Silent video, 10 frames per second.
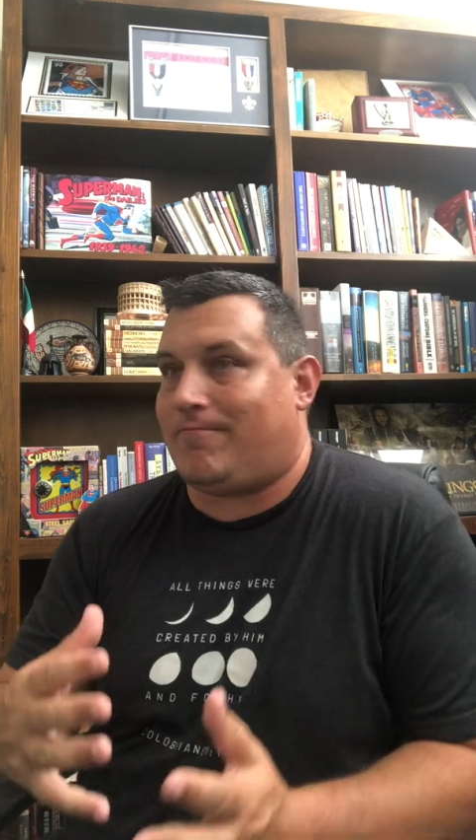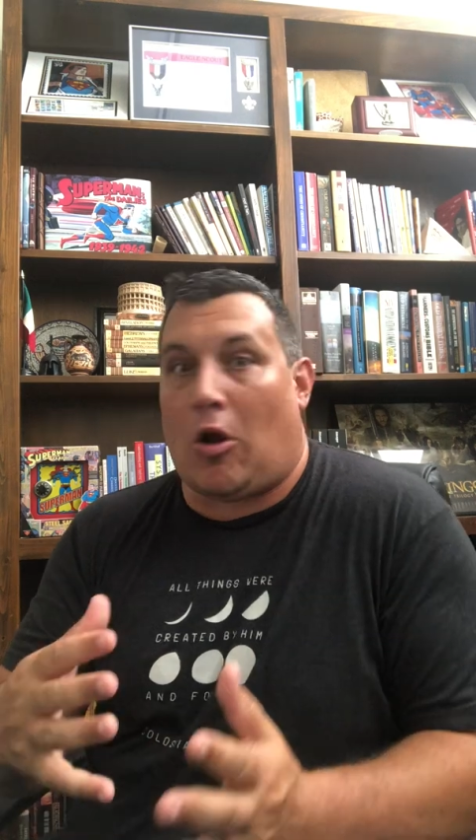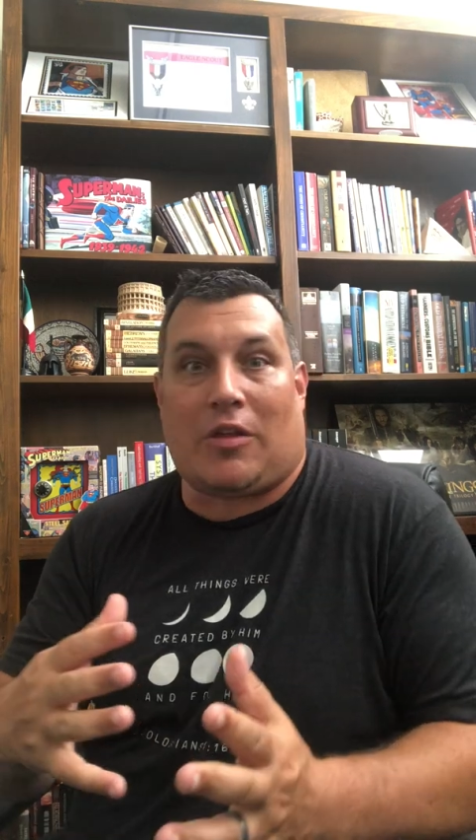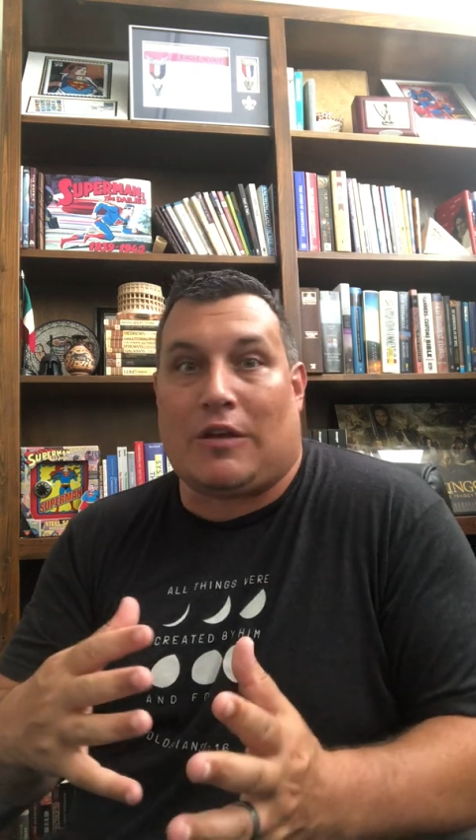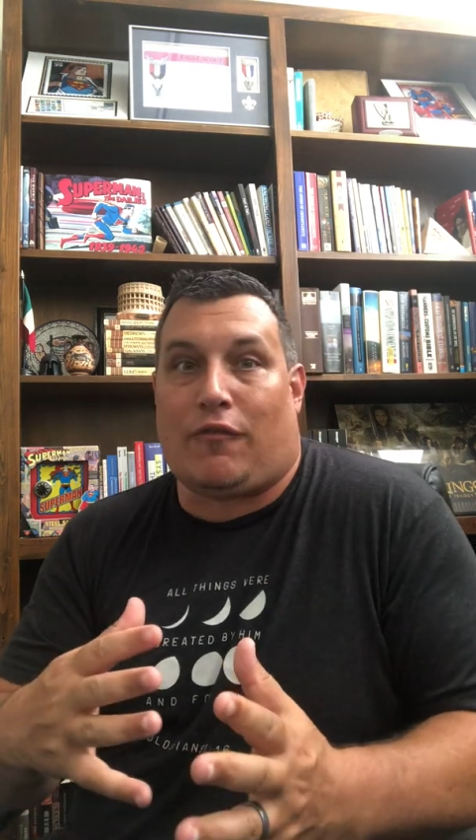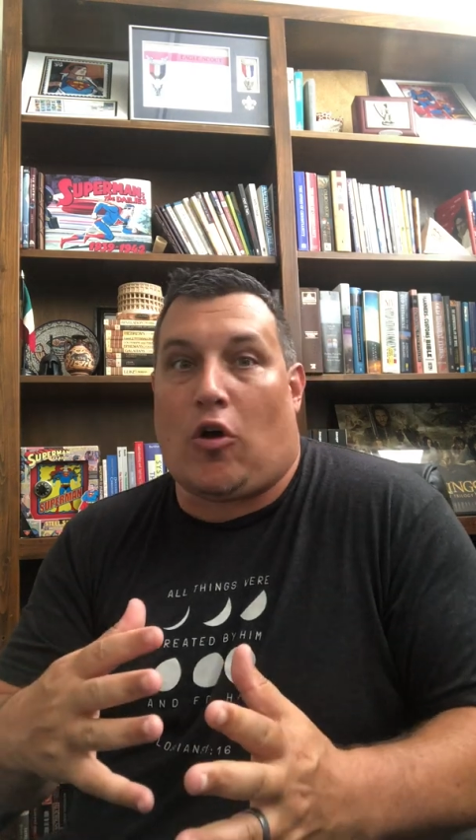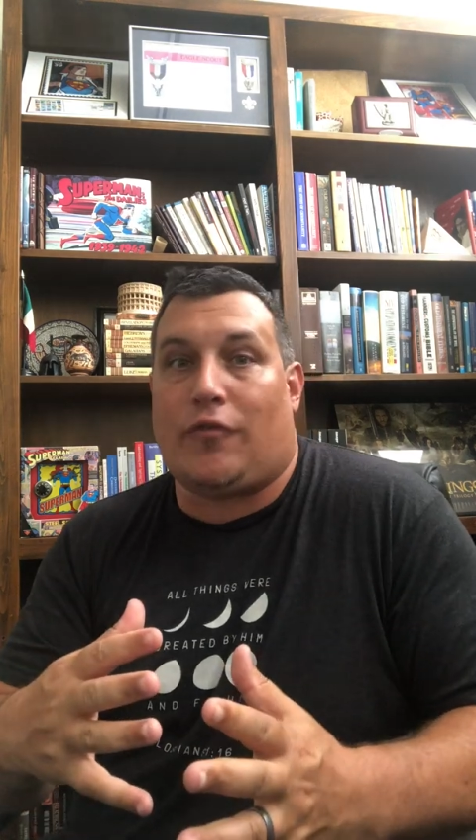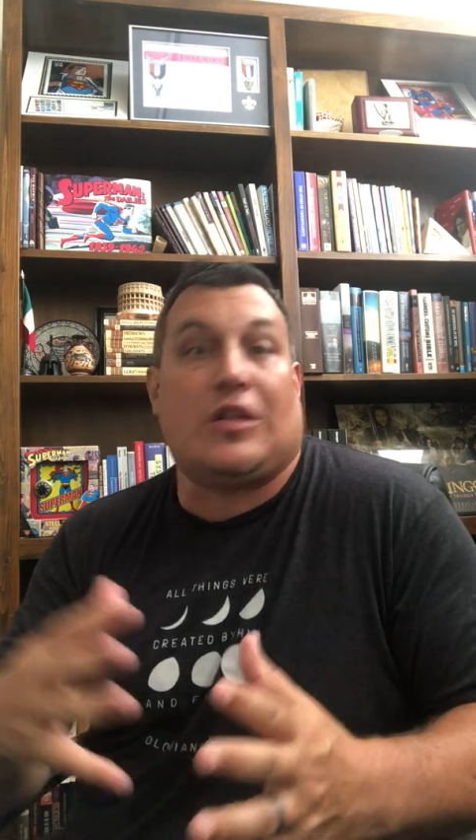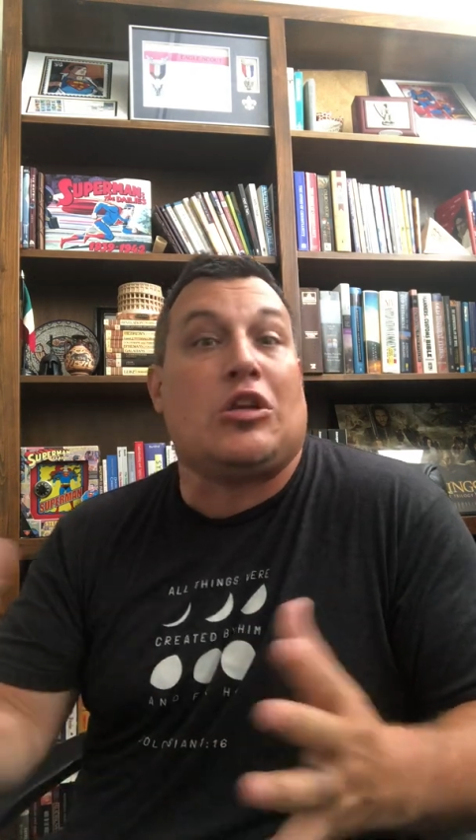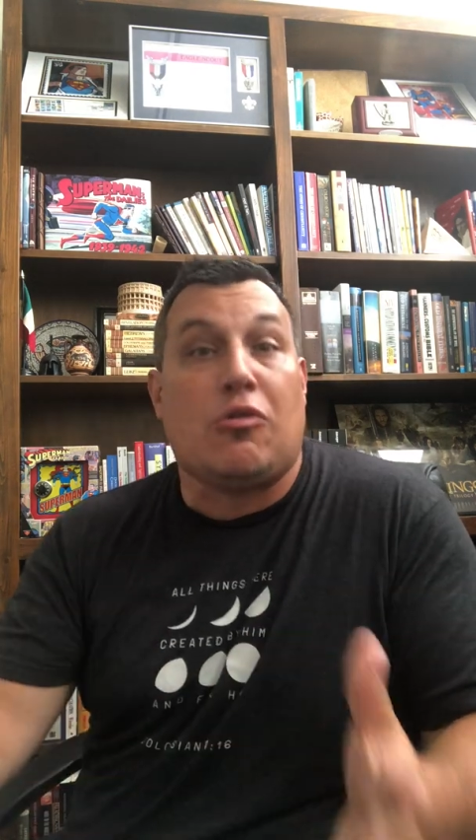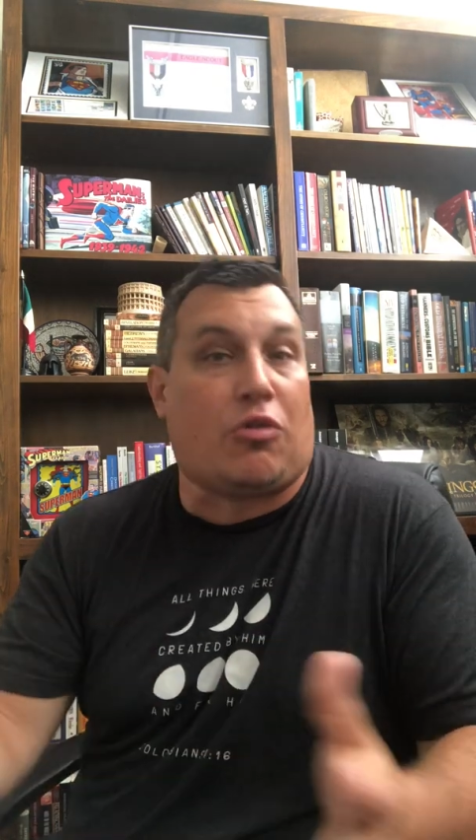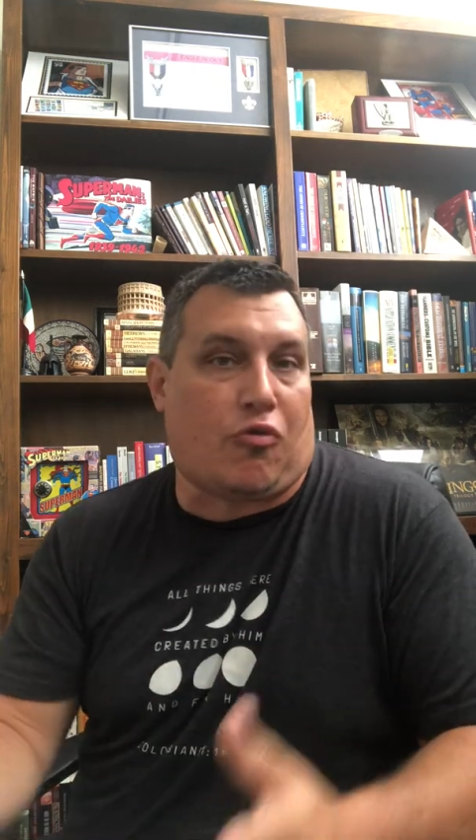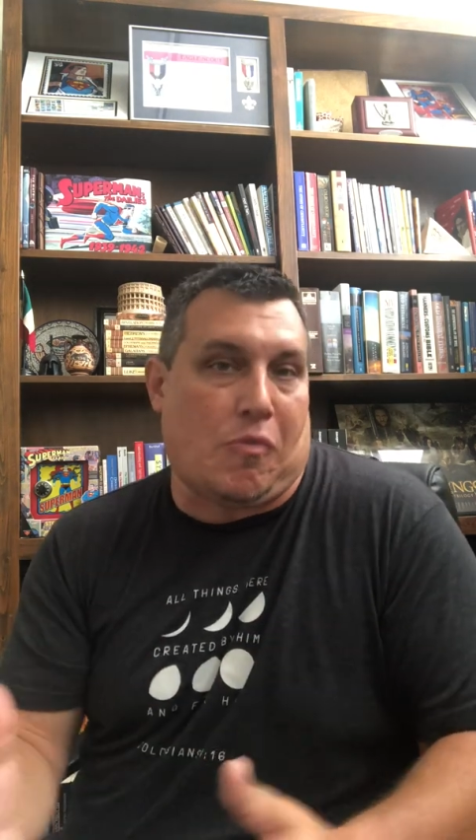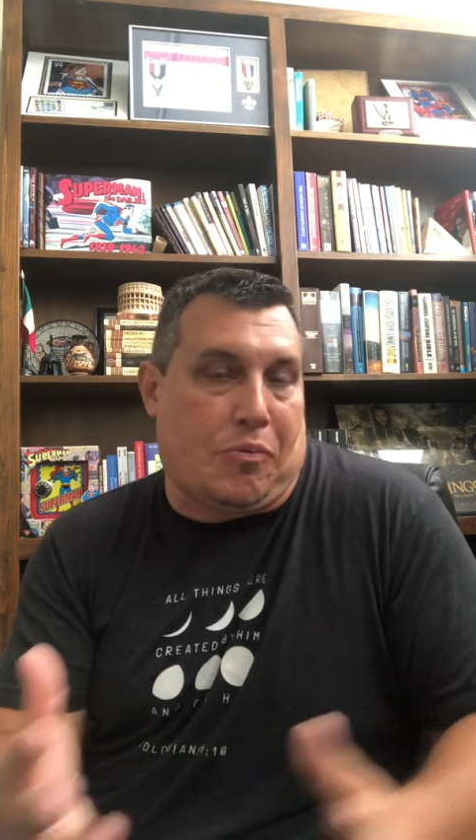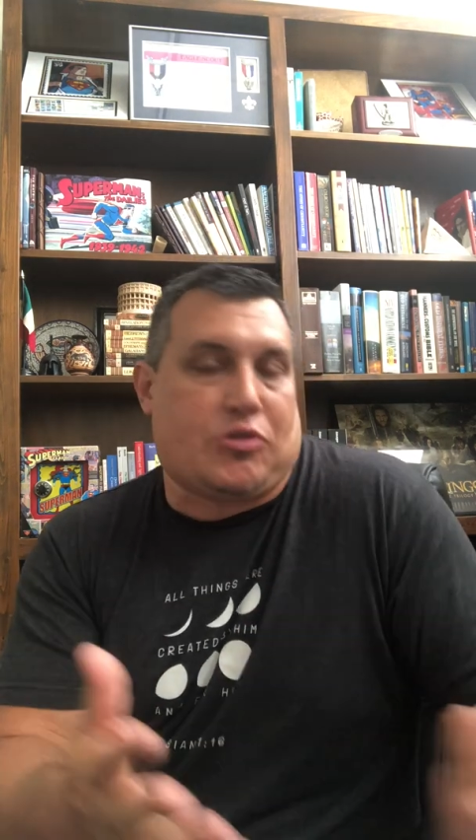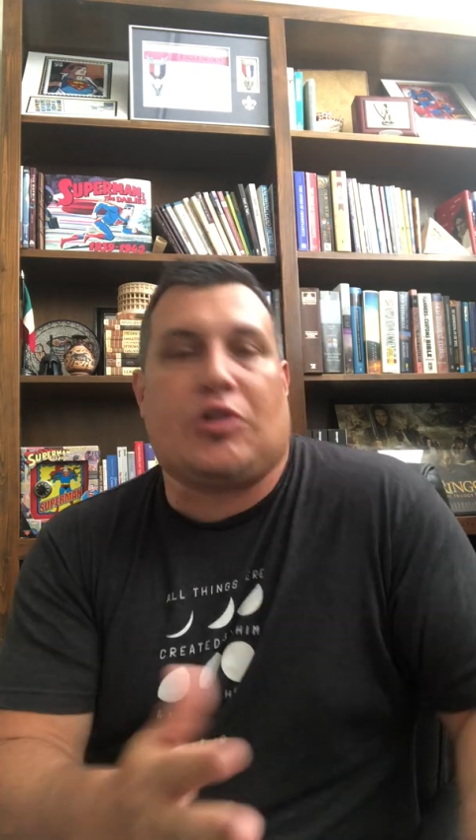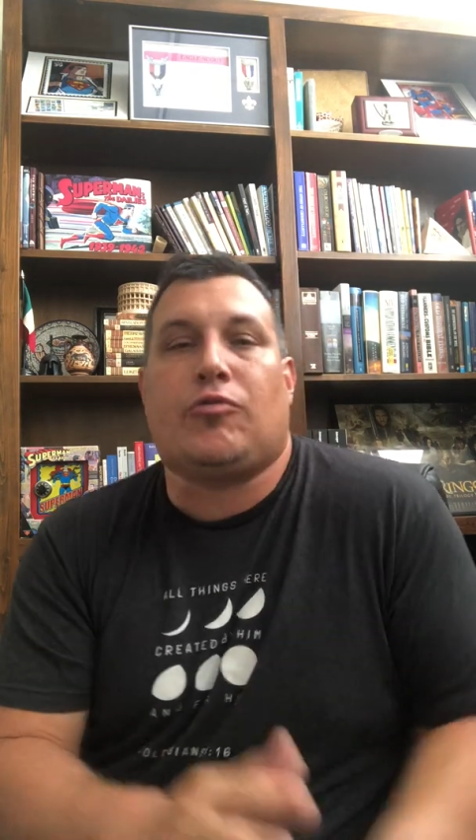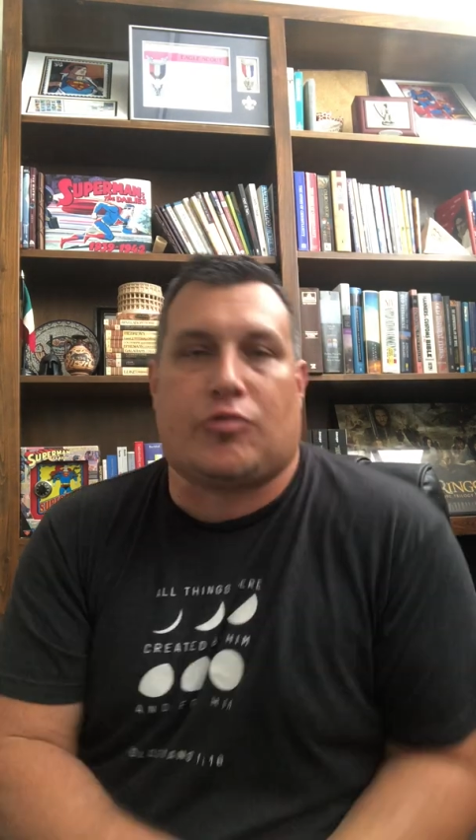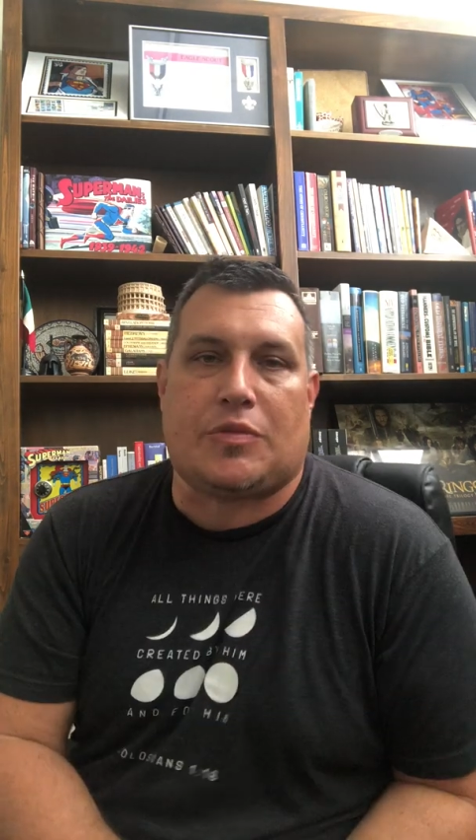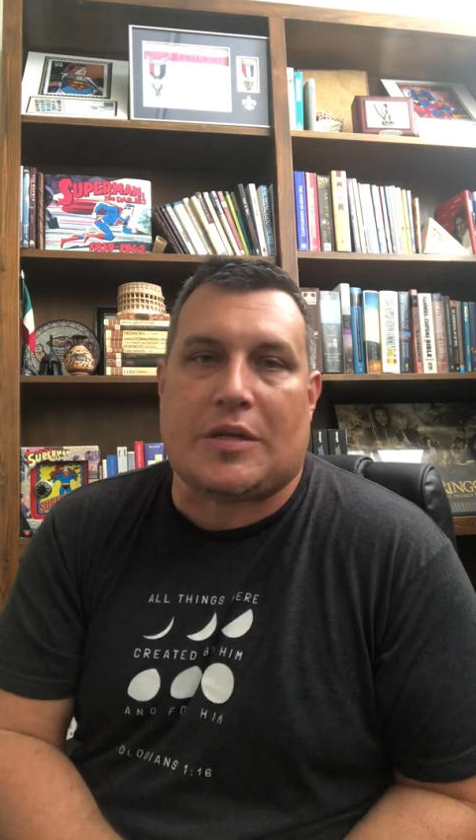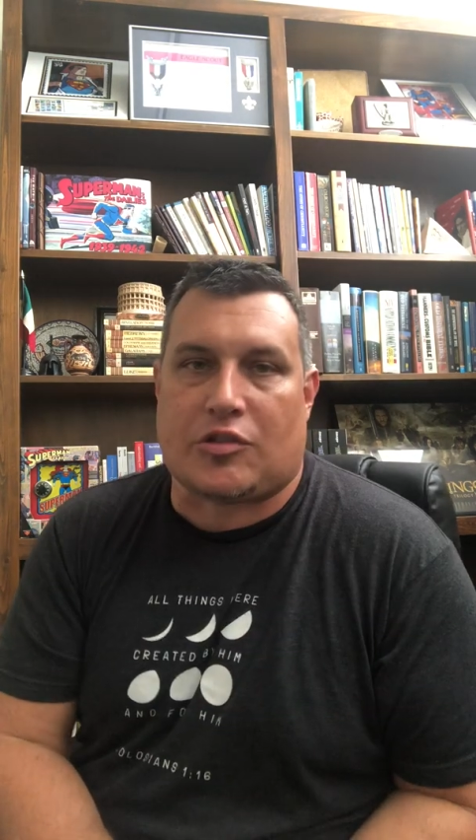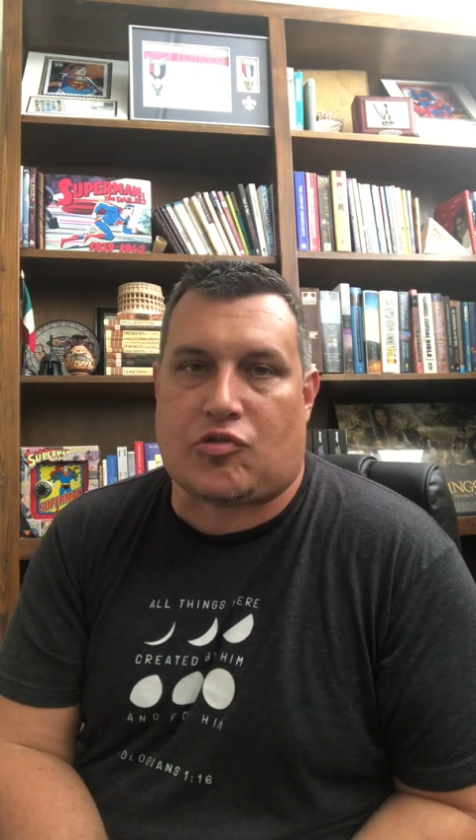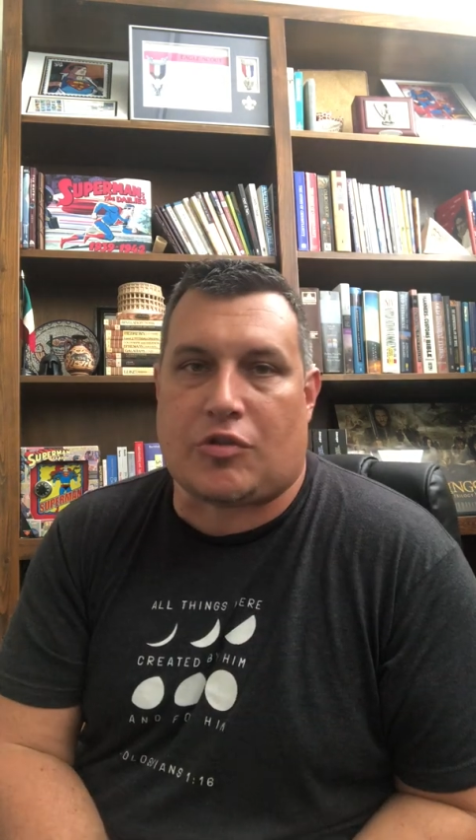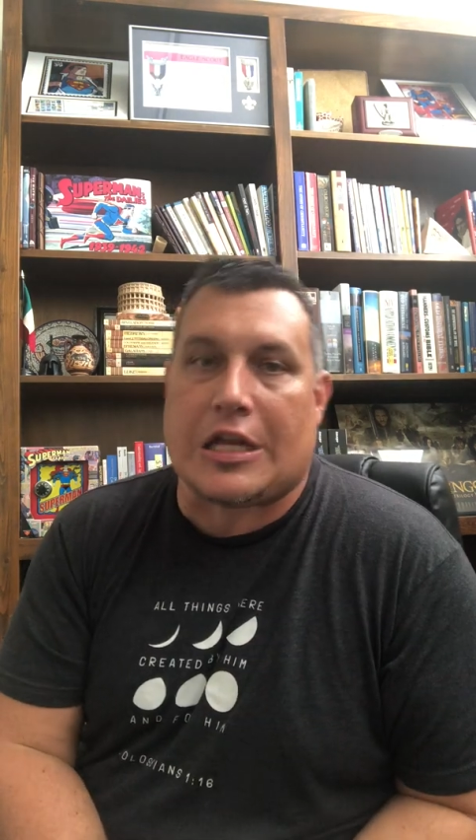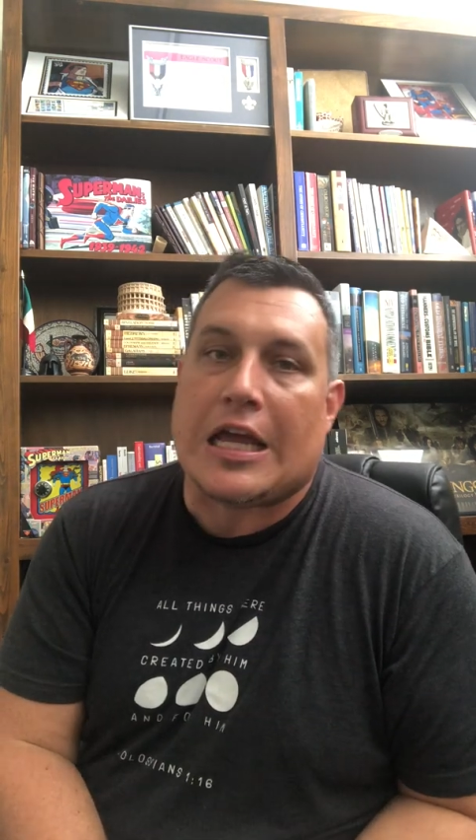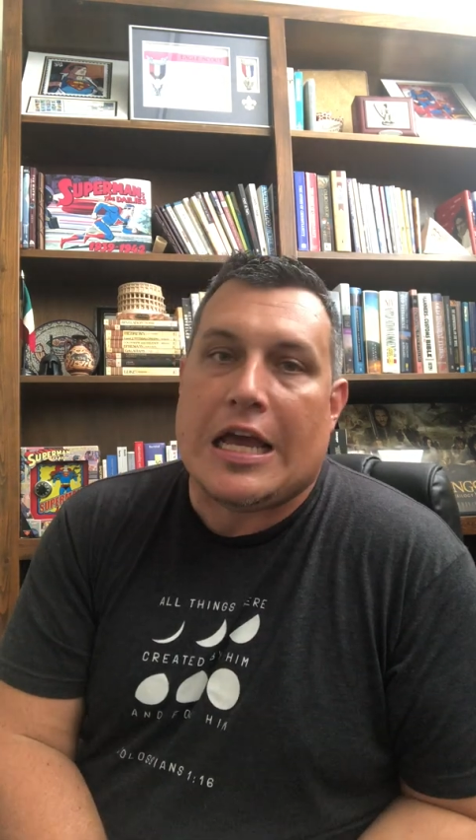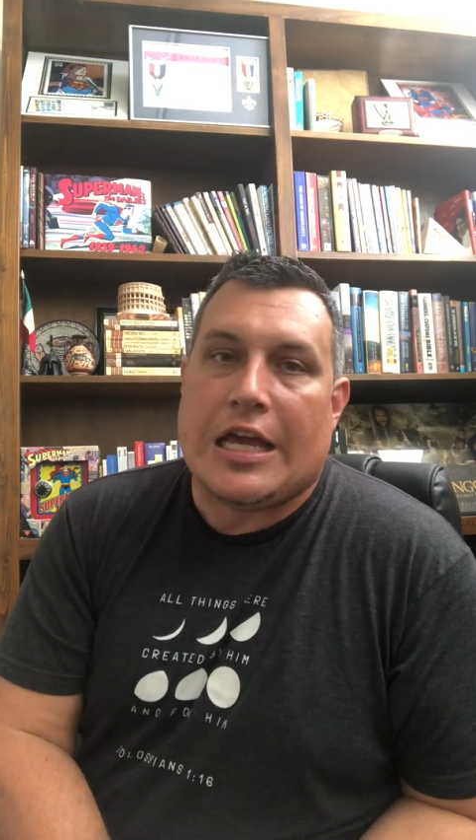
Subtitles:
Are they involved in youth group or children's ministry?